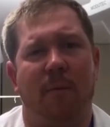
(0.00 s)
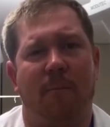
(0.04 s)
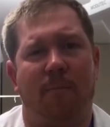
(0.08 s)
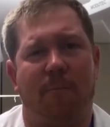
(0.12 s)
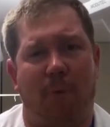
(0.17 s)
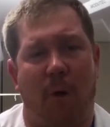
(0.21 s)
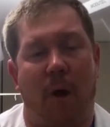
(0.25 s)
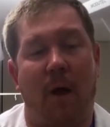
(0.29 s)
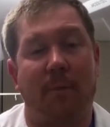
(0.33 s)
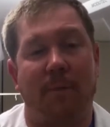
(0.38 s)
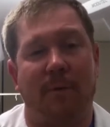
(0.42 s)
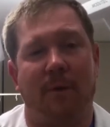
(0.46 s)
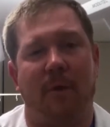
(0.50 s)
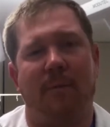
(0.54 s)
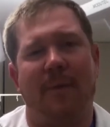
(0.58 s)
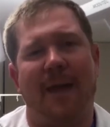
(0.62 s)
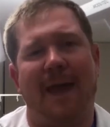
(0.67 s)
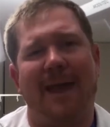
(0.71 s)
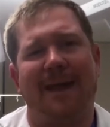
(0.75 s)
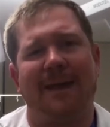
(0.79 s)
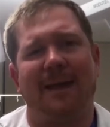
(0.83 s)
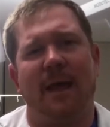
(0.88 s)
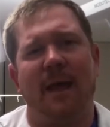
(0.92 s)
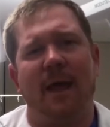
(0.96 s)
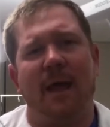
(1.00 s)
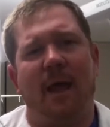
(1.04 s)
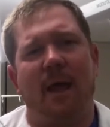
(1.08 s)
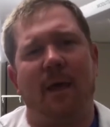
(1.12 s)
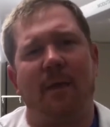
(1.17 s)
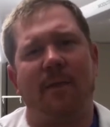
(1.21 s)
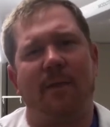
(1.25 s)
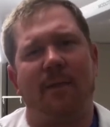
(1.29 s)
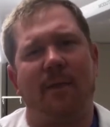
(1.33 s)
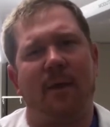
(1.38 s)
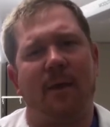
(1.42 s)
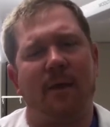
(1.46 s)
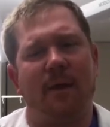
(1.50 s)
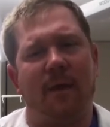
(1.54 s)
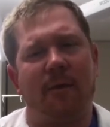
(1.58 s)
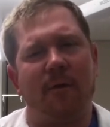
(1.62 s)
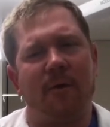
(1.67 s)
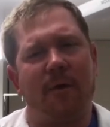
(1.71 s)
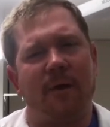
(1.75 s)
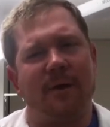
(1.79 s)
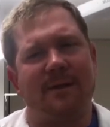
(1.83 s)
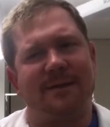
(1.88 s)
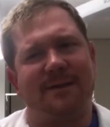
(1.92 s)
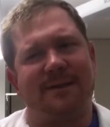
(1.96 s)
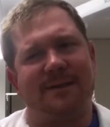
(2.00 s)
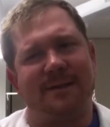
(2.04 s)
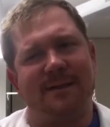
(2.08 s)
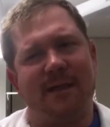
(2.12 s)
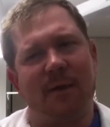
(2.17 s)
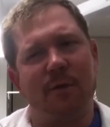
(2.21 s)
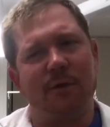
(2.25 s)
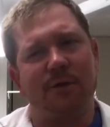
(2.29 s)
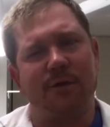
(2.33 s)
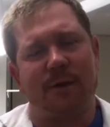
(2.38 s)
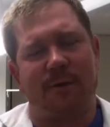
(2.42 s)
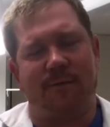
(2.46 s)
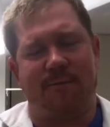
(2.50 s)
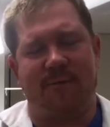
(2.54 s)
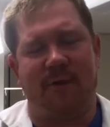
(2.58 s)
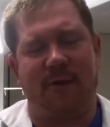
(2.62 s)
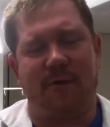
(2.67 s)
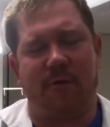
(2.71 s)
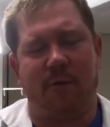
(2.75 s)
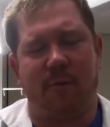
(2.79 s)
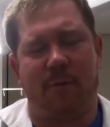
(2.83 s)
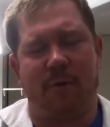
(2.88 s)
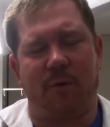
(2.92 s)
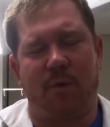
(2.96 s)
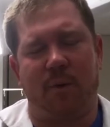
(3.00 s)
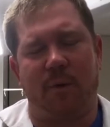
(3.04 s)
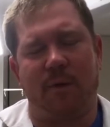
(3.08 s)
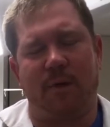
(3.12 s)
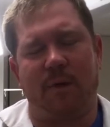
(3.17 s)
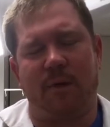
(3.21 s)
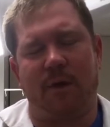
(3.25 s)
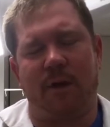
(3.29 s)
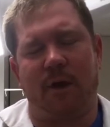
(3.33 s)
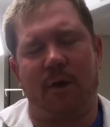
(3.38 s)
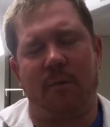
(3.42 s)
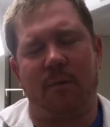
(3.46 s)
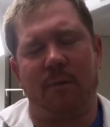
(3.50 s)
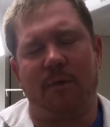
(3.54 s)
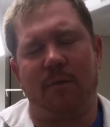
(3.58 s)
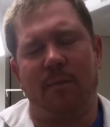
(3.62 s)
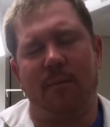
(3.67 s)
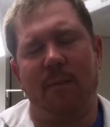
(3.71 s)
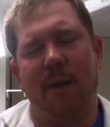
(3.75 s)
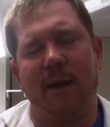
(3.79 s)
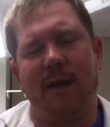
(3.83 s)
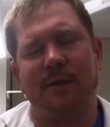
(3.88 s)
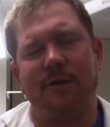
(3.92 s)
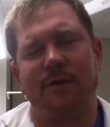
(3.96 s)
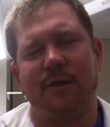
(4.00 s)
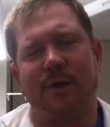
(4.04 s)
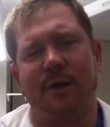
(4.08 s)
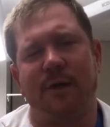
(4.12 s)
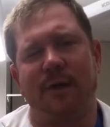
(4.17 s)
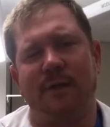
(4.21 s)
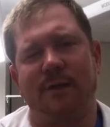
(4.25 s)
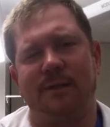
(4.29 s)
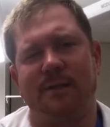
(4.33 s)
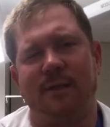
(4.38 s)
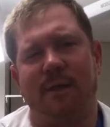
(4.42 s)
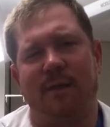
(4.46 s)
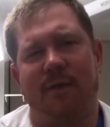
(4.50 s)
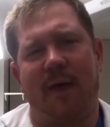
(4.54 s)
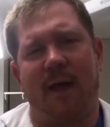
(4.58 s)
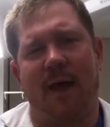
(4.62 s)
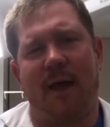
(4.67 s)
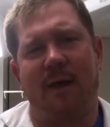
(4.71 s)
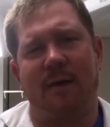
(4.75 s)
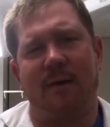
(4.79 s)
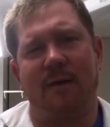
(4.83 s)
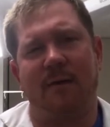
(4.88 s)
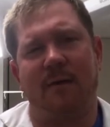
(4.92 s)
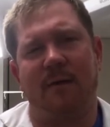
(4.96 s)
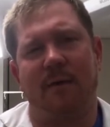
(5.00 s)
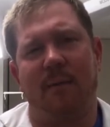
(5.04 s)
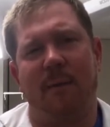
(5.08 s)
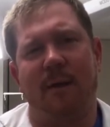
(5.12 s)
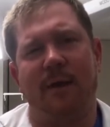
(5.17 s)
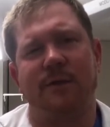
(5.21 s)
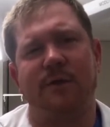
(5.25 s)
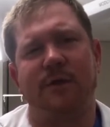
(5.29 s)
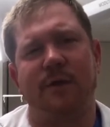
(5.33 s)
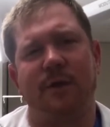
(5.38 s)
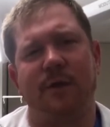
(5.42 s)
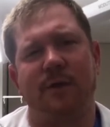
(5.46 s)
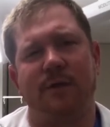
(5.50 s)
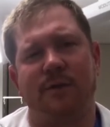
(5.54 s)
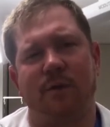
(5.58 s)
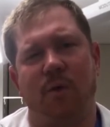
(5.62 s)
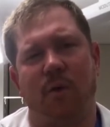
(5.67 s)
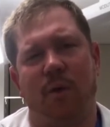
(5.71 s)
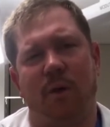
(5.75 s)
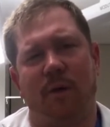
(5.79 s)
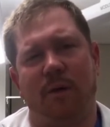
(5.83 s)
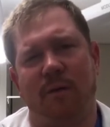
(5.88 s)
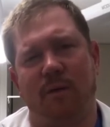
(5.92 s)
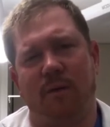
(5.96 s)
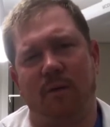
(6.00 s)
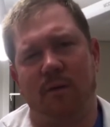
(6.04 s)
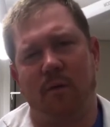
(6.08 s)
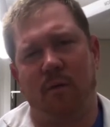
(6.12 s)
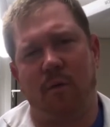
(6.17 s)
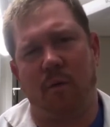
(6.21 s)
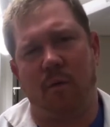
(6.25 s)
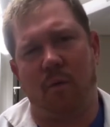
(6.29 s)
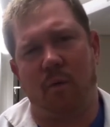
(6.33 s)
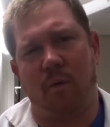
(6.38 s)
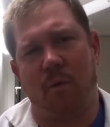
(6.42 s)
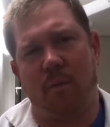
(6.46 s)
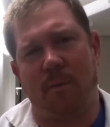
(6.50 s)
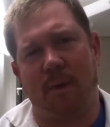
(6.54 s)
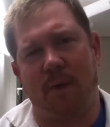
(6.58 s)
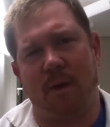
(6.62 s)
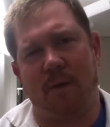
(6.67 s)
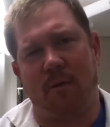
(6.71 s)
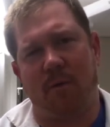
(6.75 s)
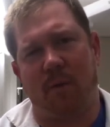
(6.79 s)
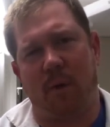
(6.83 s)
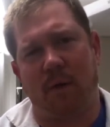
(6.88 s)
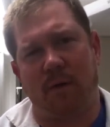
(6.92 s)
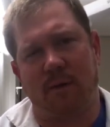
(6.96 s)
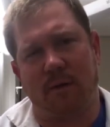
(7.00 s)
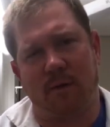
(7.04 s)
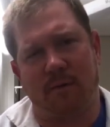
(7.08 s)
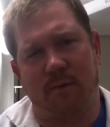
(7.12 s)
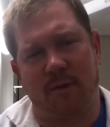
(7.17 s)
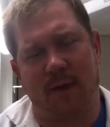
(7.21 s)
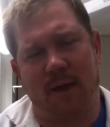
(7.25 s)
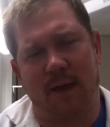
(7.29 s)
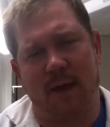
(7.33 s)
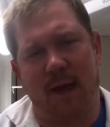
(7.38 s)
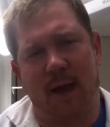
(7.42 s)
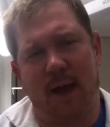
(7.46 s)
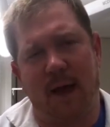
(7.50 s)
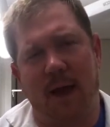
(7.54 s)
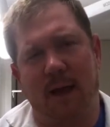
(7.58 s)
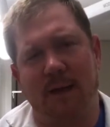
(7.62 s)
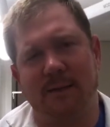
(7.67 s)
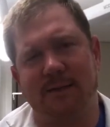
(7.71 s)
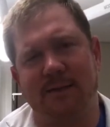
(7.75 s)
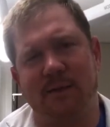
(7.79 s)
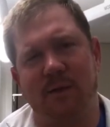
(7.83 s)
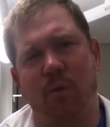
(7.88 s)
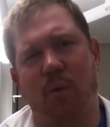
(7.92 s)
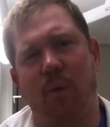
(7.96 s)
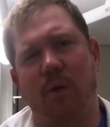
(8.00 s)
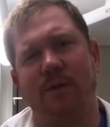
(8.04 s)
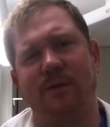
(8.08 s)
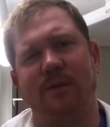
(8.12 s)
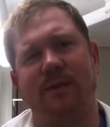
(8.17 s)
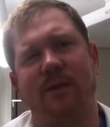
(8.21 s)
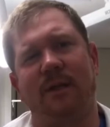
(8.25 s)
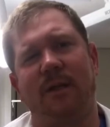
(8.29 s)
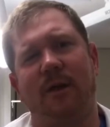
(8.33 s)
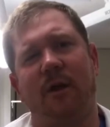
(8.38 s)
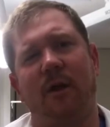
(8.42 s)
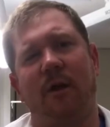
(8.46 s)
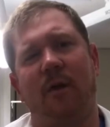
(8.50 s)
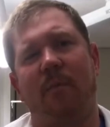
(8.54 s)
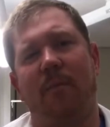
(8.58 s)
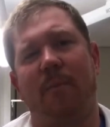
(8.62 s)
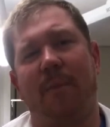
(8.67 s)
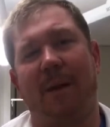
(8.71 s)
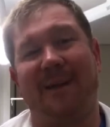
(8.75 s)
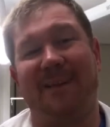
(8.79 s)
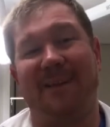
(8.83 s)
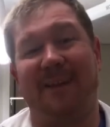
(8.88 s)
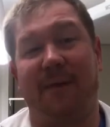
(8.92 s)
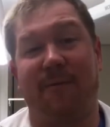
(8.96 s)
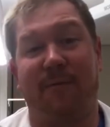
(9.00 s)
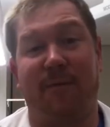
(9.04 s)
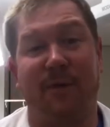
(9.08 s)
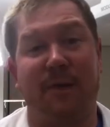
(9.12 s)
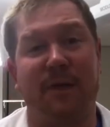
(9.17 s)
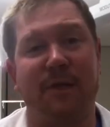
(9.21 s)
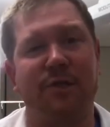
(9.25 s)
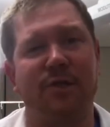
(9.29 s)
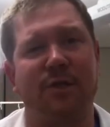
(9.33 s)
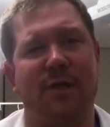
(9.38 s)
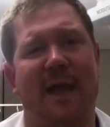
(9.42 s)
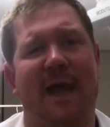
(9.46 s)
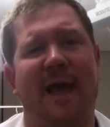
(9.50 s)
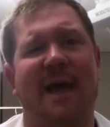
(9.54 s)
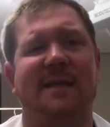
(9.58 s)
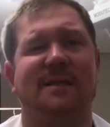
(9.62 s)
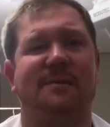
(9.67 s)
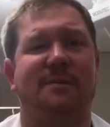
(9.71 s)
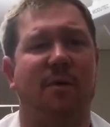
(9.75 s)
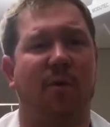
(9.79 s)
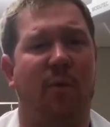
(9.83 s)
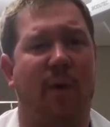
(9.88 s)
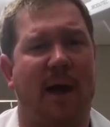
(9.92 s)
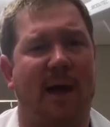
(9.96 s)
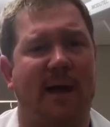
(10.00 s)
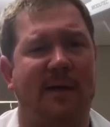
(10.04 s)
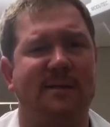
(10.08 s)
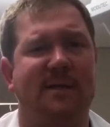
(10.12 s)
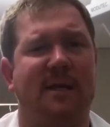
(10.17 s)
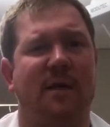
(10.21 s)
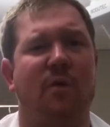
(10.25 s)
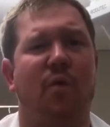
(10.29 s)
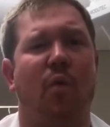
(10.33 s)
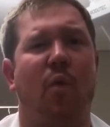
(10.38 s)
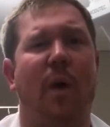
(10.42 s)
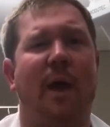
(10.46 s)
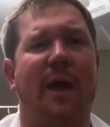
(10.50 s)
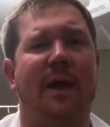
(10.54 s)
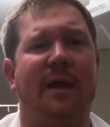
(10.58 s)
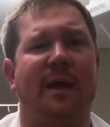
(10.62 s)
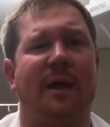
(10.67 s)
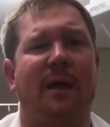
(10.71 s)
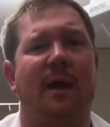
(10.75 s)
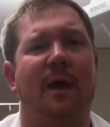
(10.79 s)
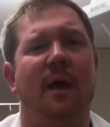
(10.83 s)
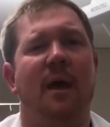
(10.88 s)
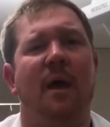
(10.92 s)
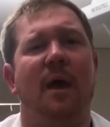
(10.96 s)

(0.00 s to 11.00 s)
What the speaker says: problem. And another distinguishing feature between delirium and dementia is that dementia is going to be relatively constant, whereas delirium, by definition, has to be waxing and waning.